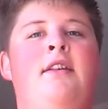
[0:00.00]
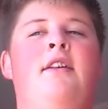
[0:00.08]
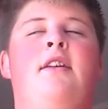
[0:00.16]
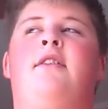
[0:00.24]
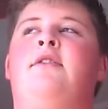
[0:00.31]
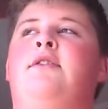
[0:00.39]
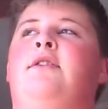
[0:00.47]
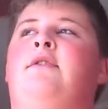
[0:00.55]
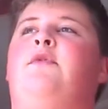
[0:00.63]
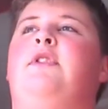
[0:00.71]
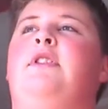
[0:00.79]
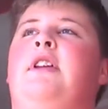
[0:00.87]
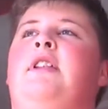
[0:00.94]
I'm doing for
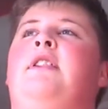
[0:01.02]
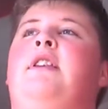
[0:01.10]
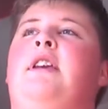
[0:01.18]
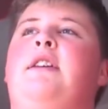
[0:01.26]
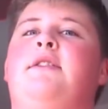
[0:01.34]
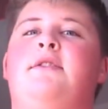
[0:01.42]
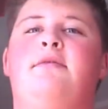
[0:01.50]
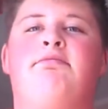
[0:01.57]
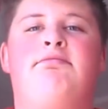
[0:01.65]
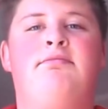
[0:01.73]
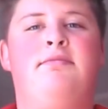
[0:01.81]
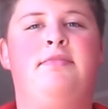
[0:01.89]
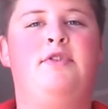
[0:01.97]
the, in the next
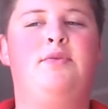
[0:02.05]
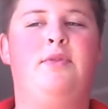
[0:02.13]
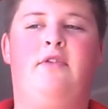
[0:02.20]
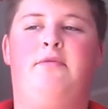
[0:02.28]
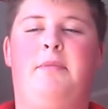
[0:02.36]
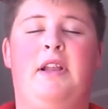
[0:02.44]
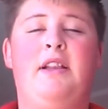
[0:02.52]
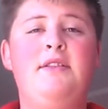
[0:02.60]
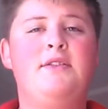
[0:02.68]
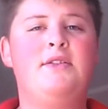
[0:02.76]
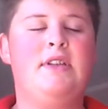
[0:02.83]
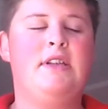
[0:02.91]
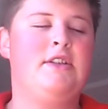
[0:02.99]
12 months,
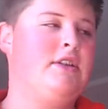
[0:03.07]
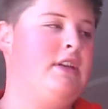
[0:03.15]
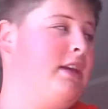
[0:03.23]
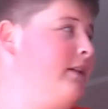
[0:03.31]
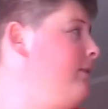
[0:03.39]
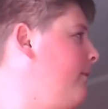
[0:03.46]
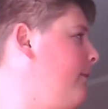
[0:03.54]
next year.